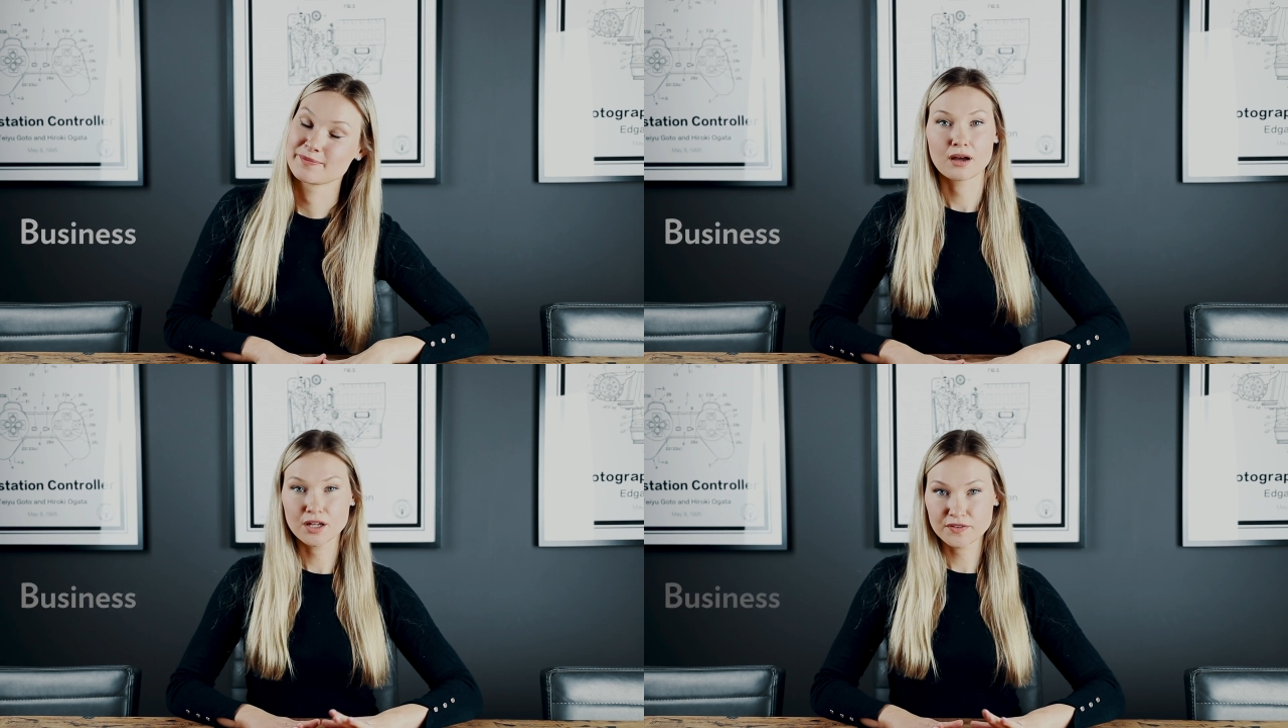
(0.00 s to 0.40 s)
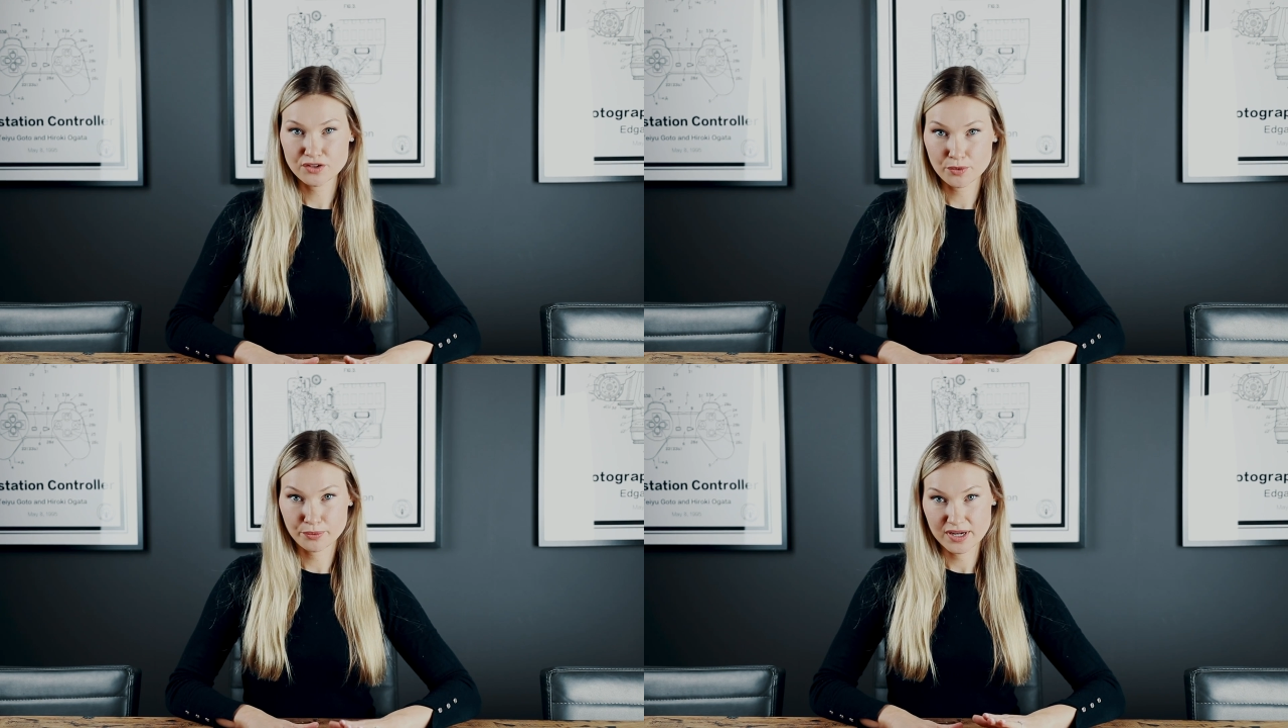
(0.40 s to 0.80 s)
All of
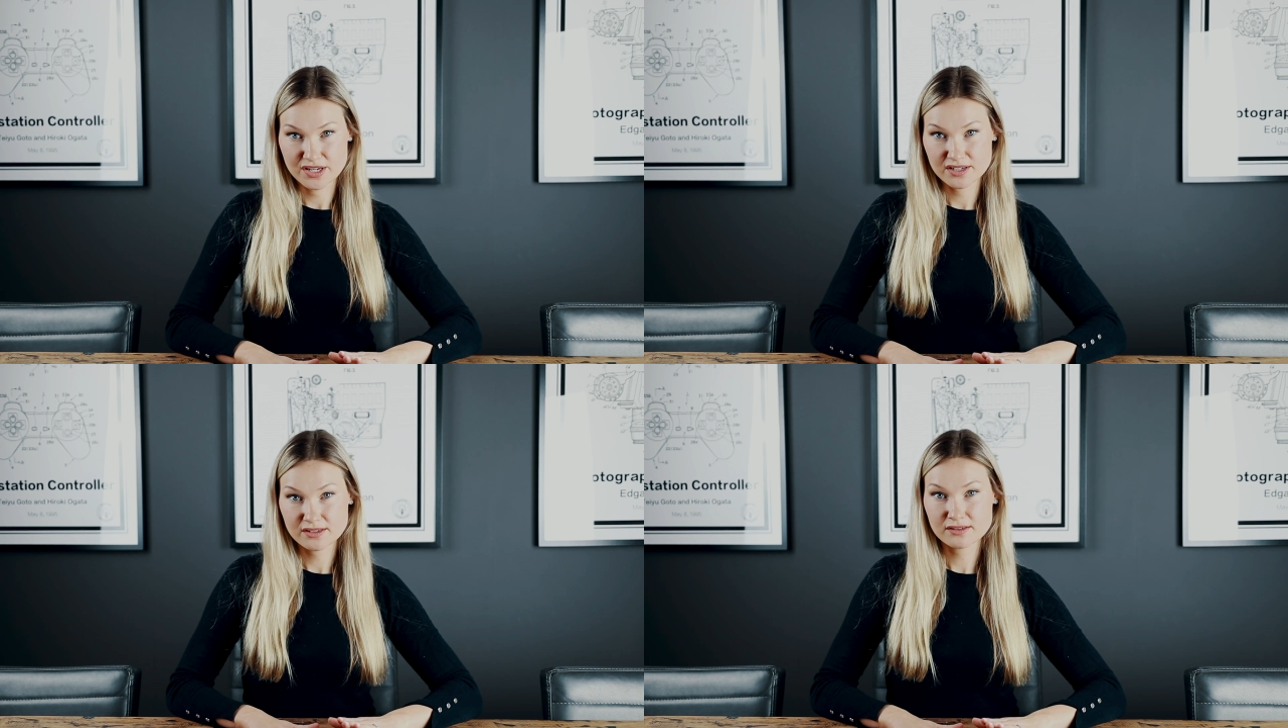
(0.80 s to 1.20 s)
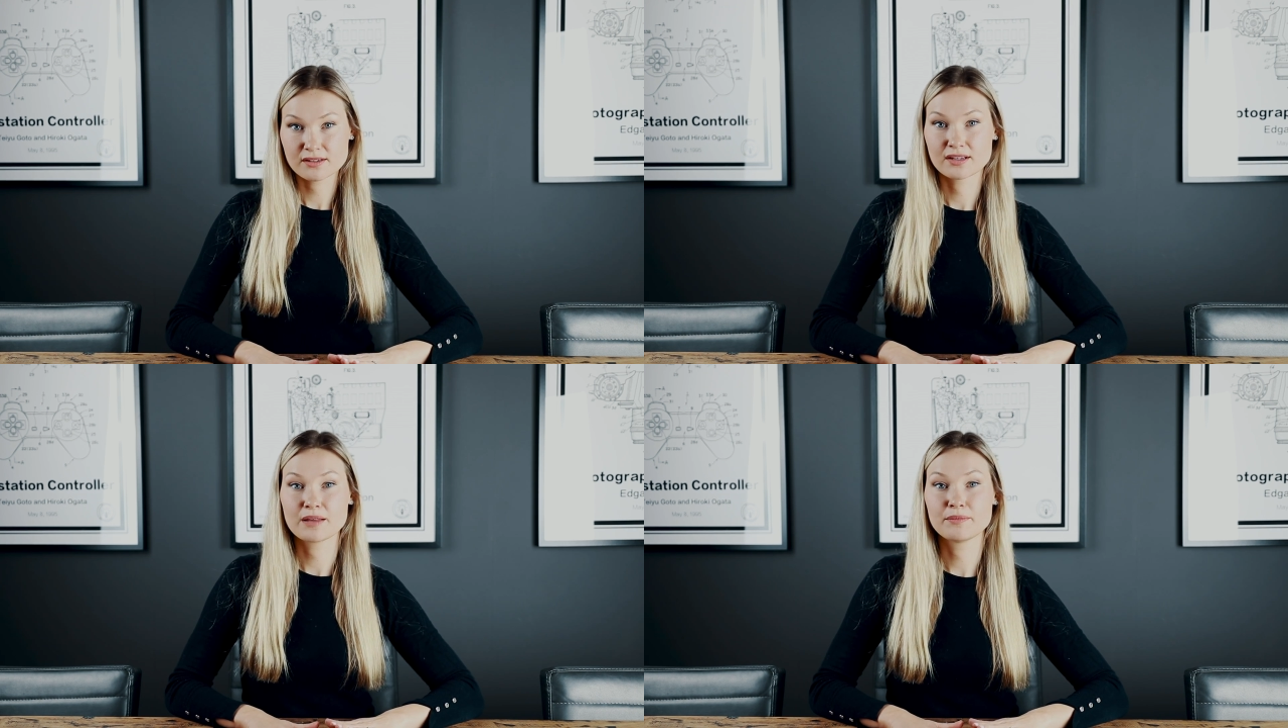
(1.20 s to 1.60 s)
these operations
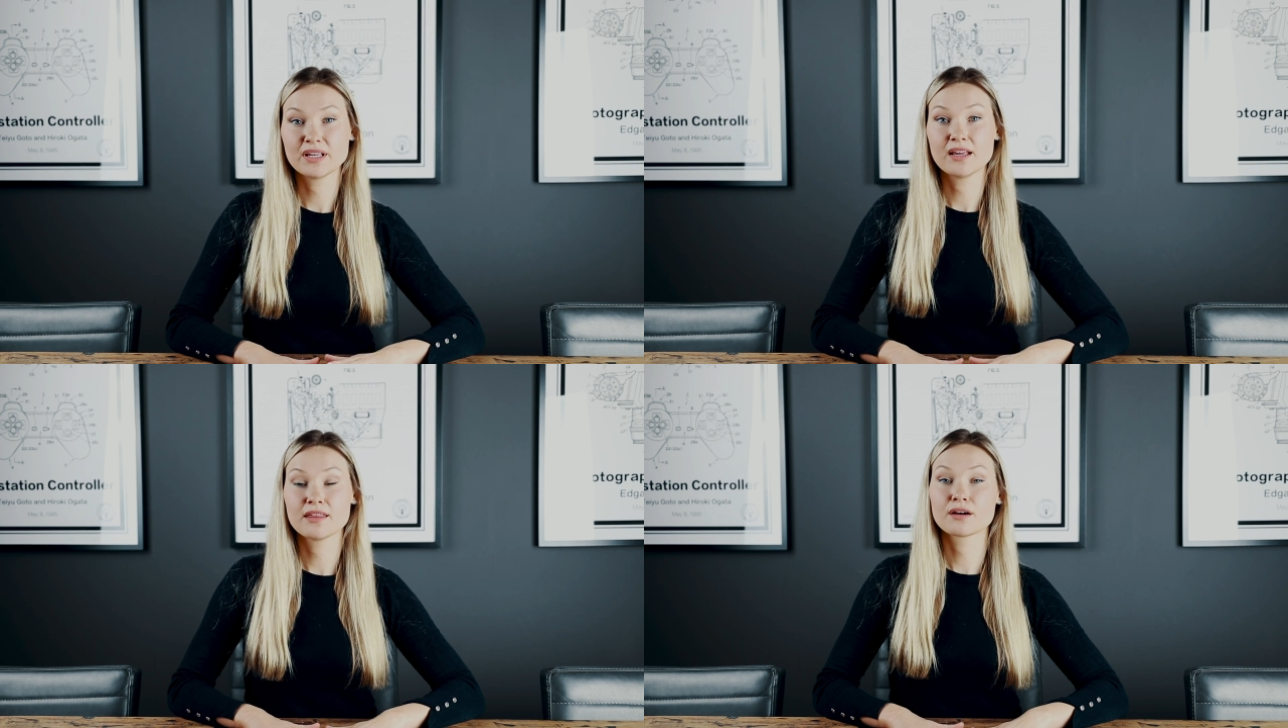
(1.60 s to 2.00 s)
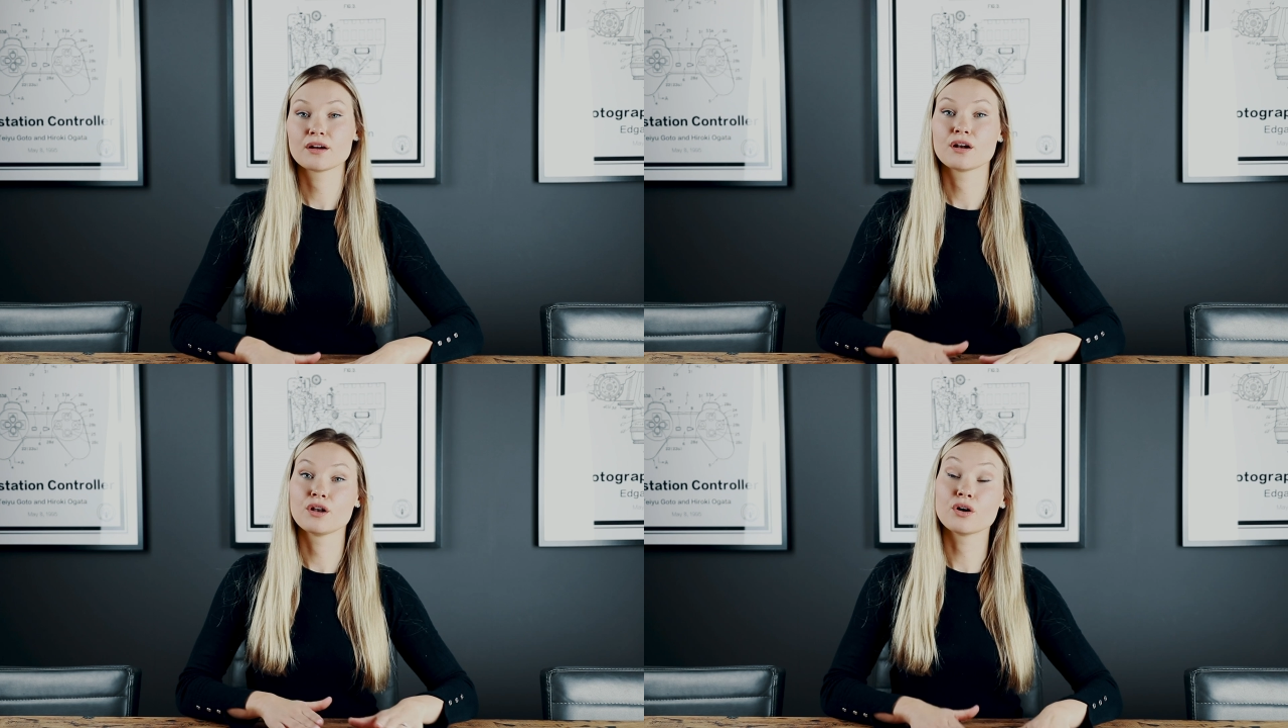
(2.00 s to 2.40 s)
can be
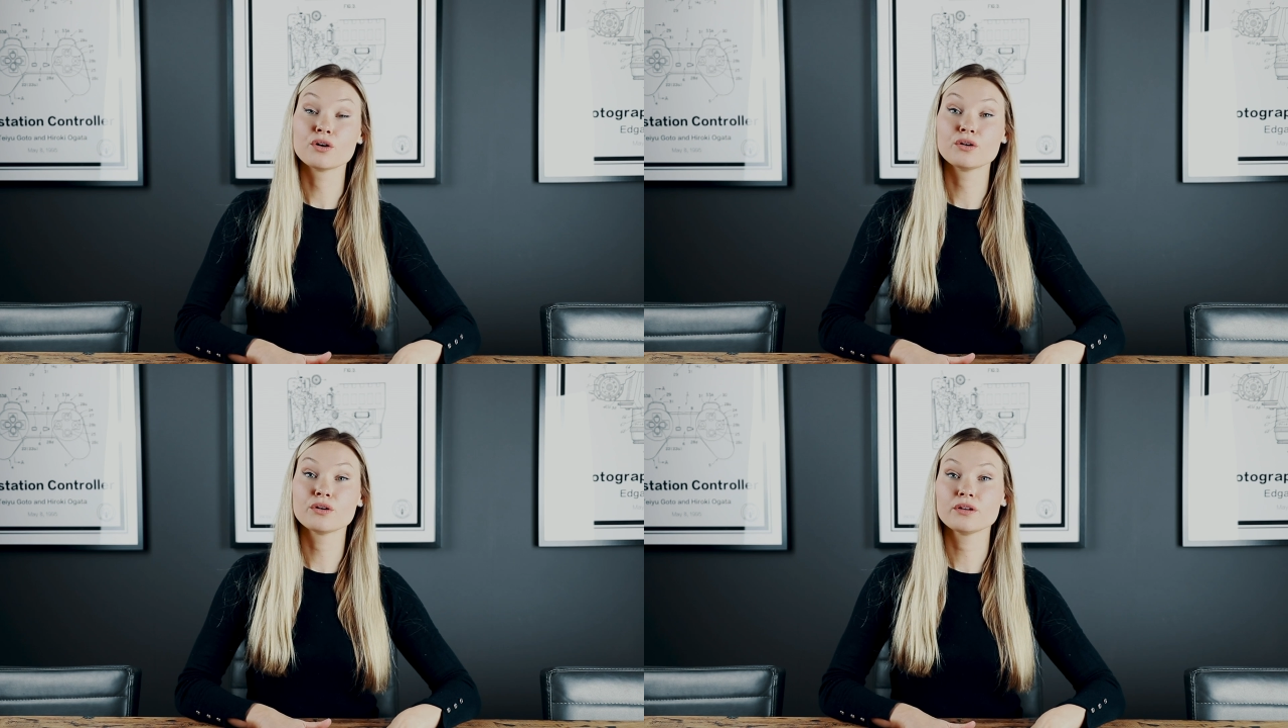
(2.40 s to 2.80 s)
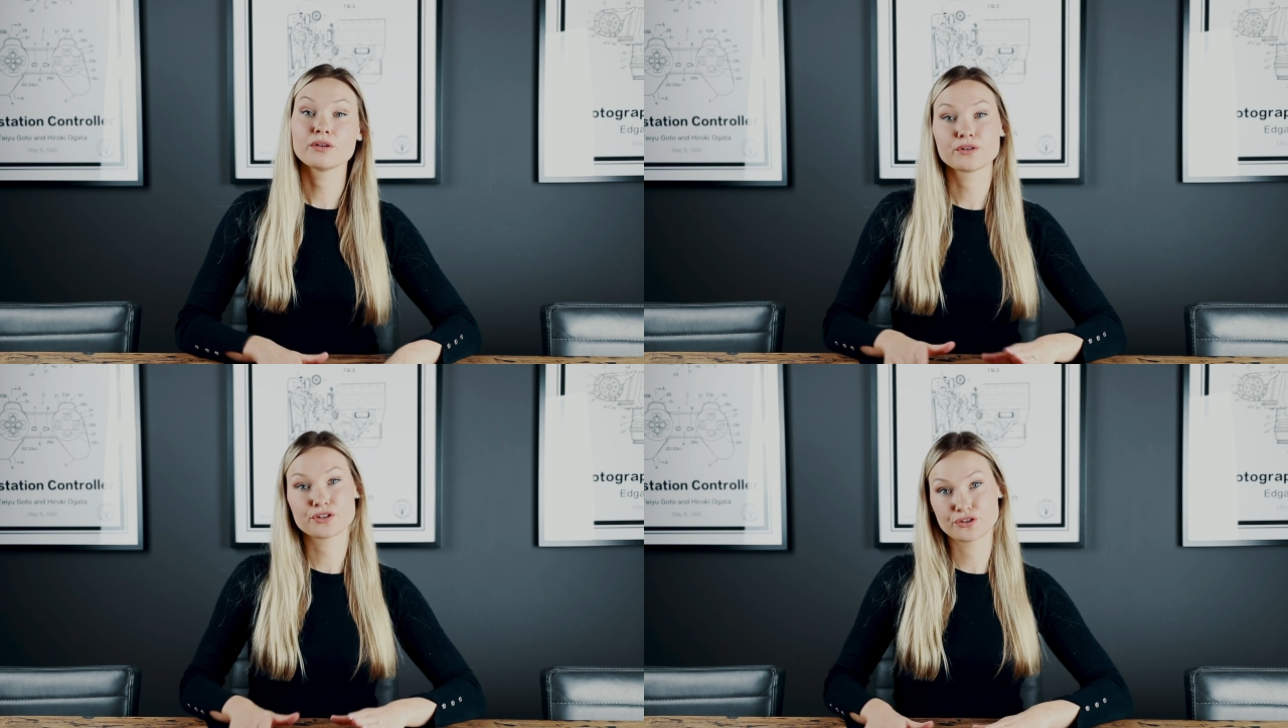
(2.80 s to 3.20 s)
either long haul
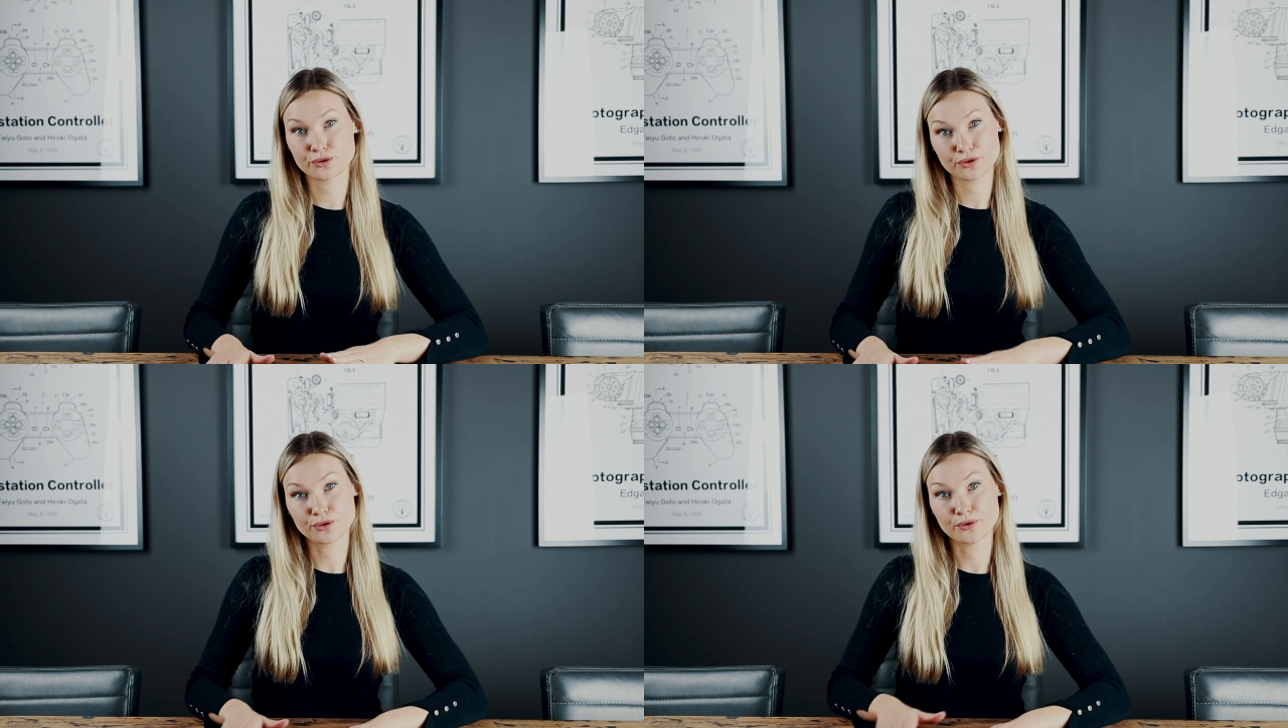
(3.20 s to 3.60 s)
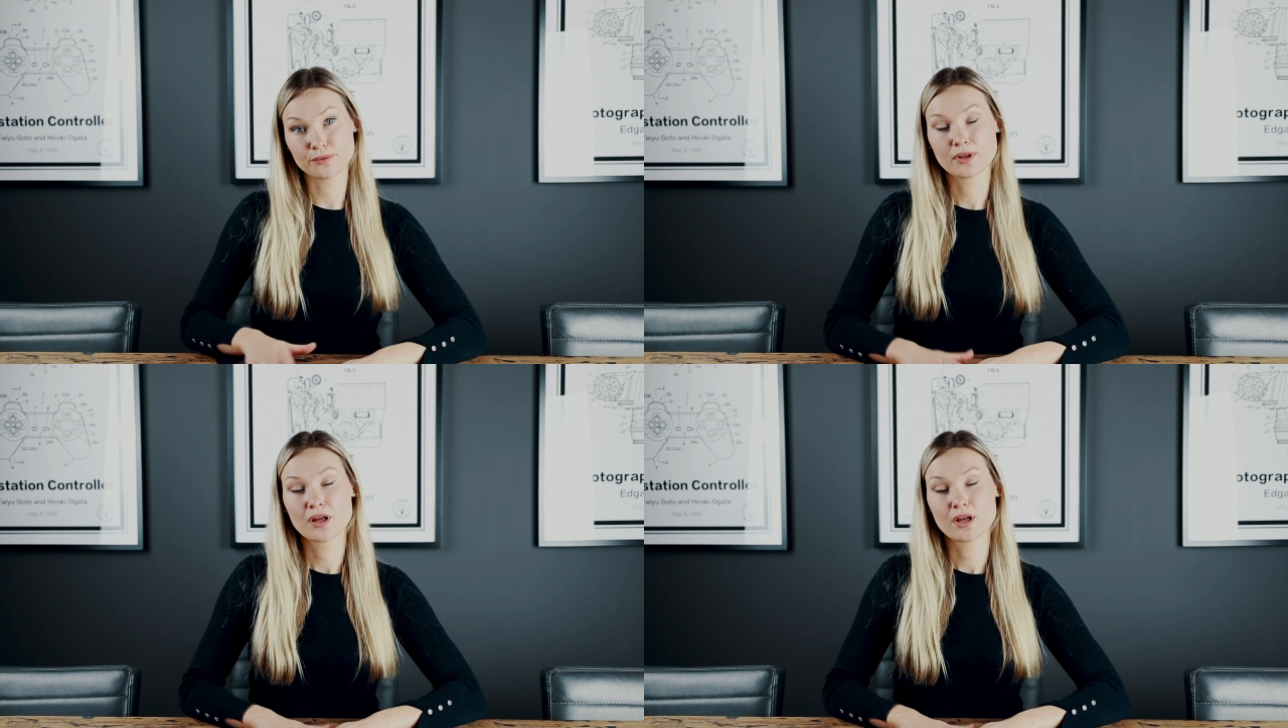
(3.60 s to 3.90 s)
or short haul.